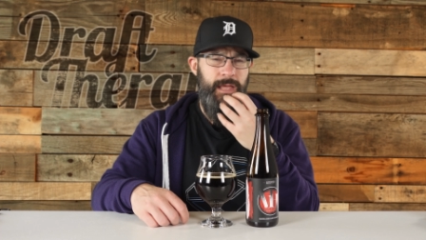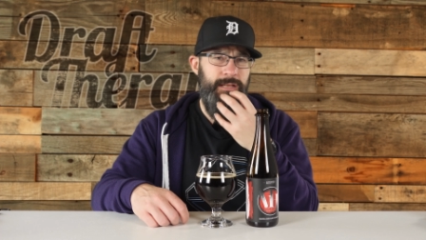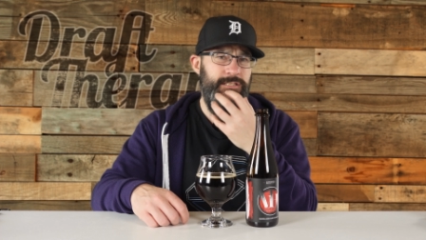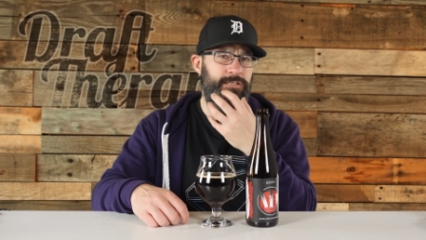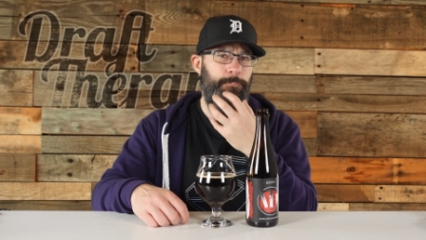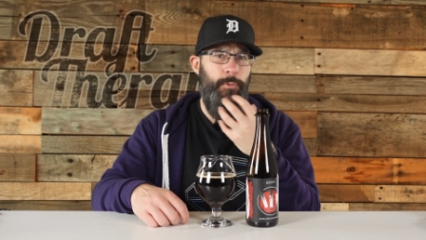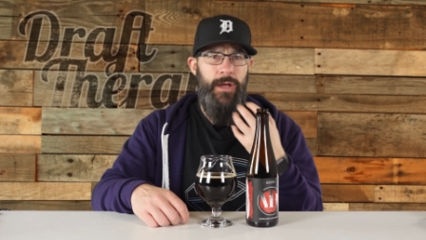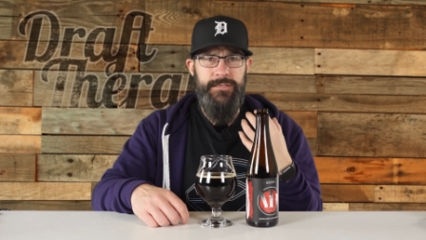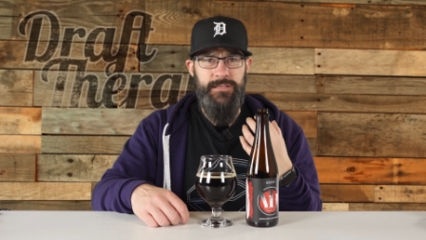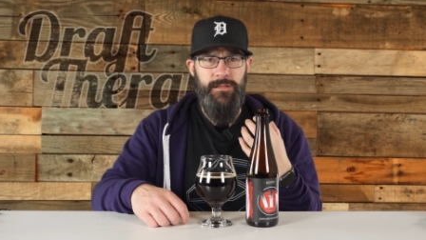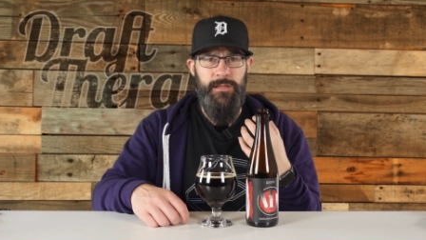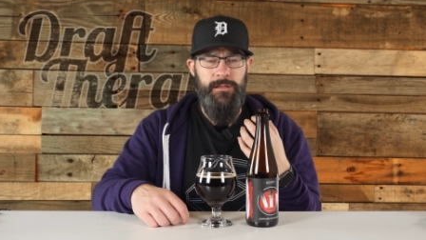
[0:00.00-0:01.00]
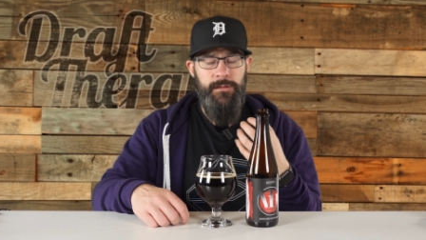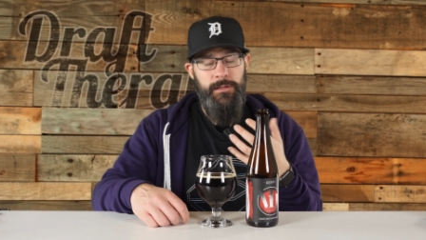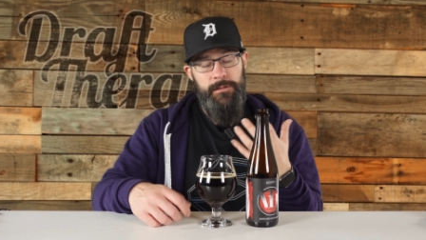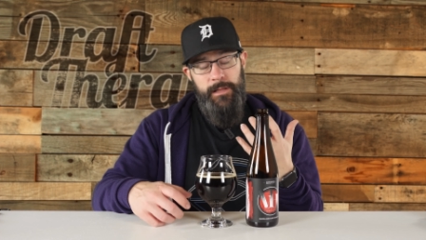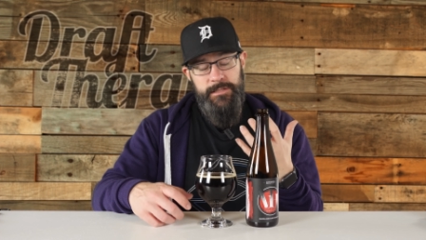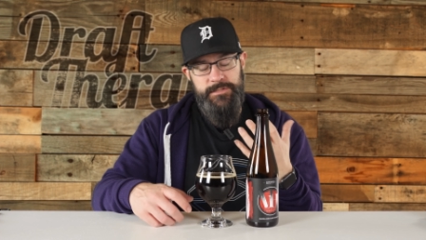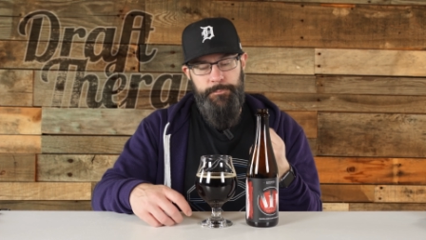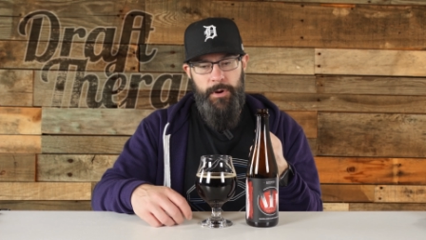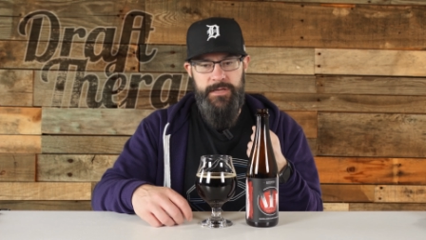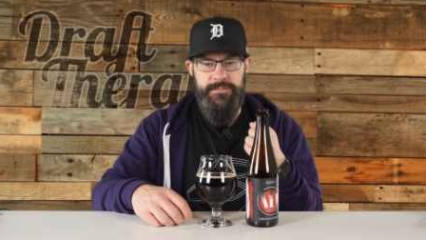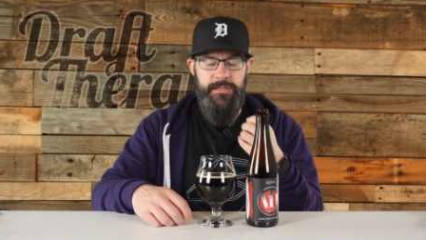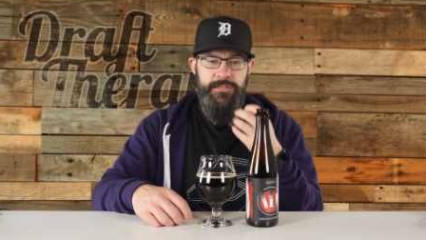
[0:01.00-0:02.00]
and it's surprisingly, not
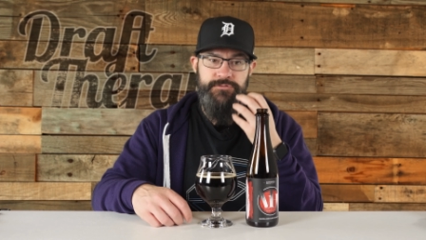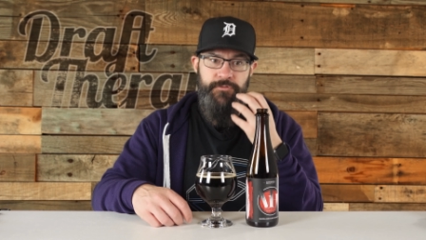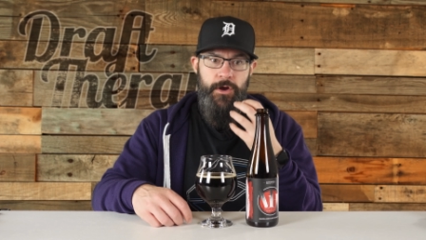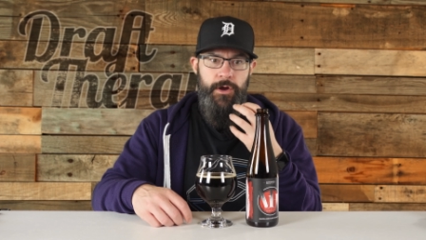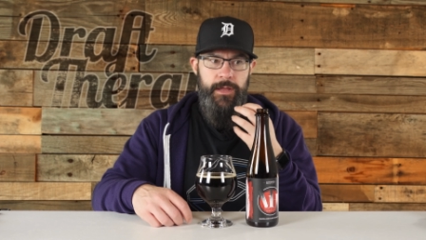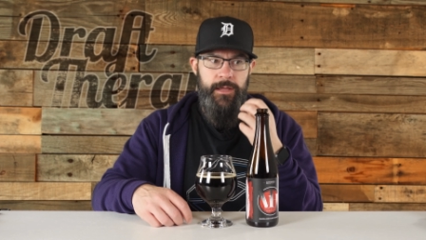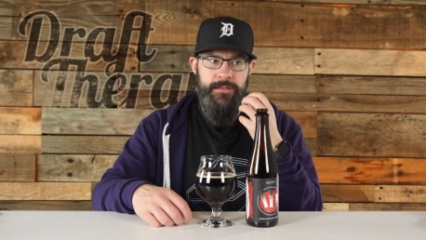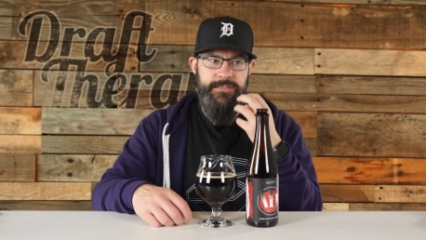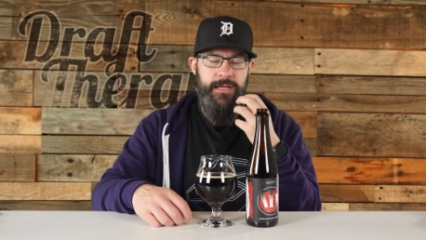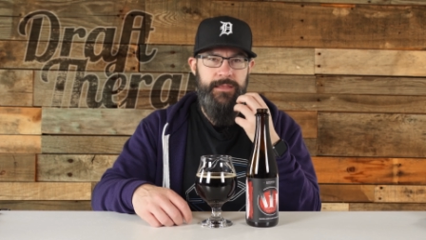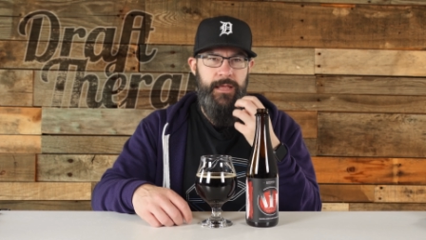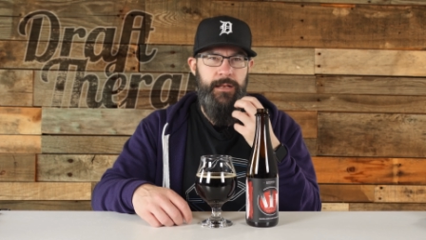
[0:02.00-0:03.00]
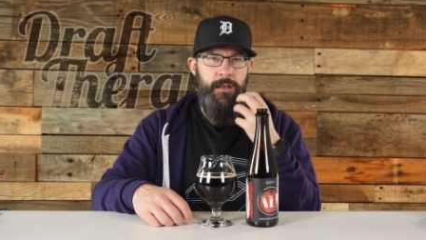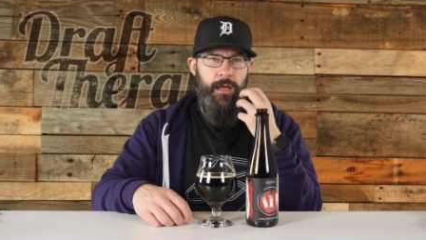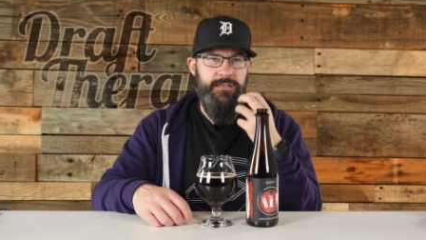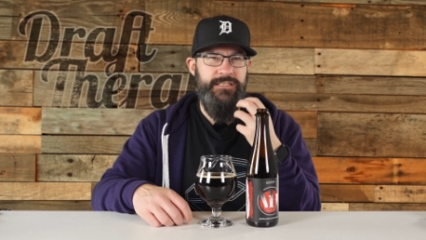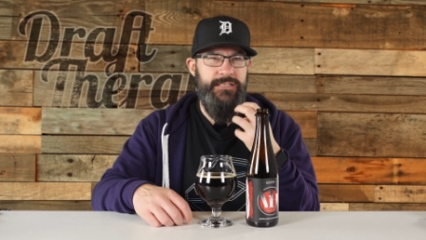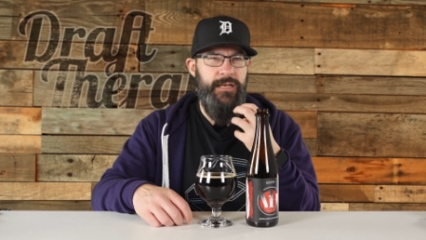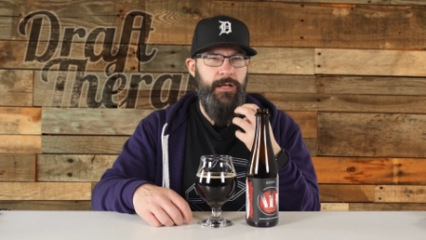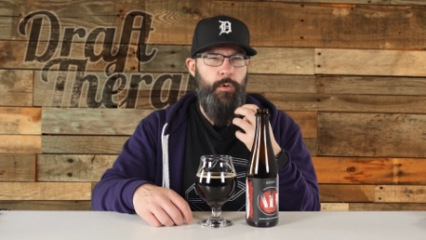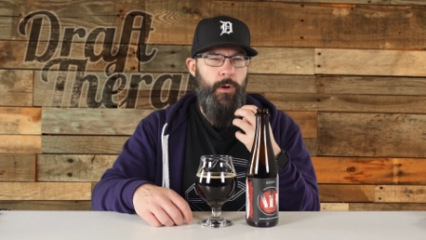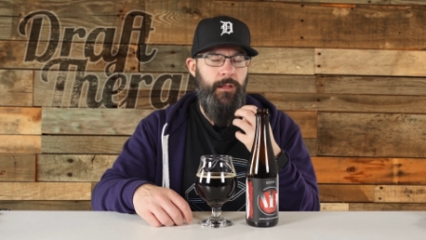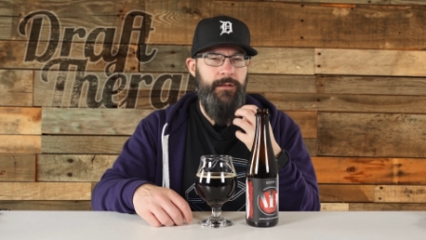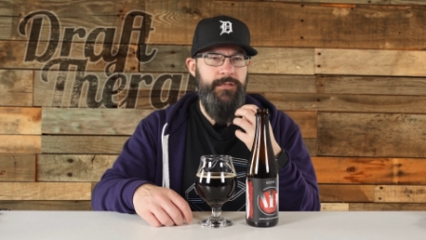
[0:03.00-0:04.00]
surprisingly, it's very, it's got that acidic
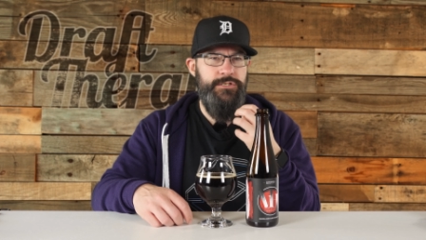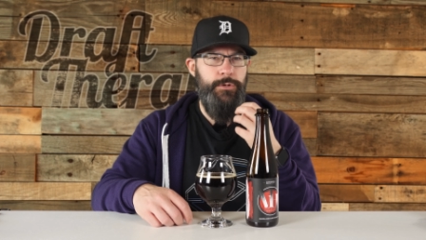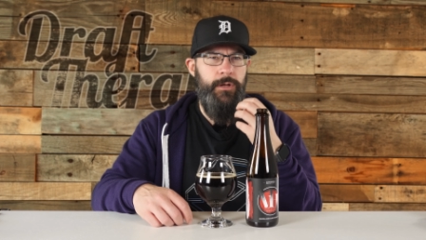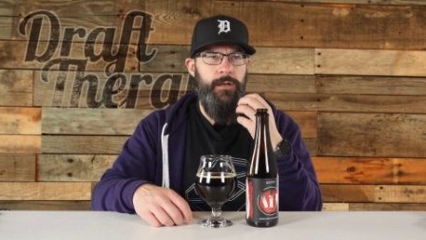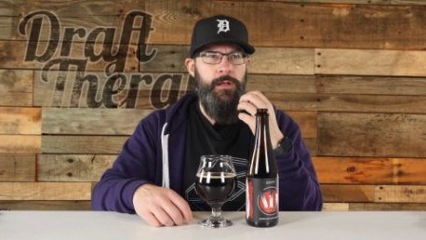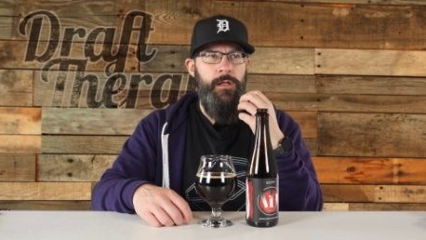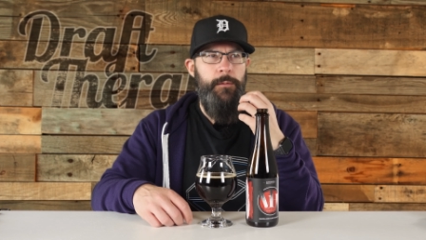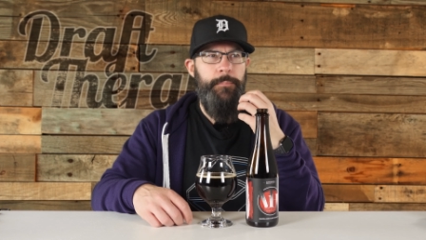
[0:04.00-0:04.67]
quality to it,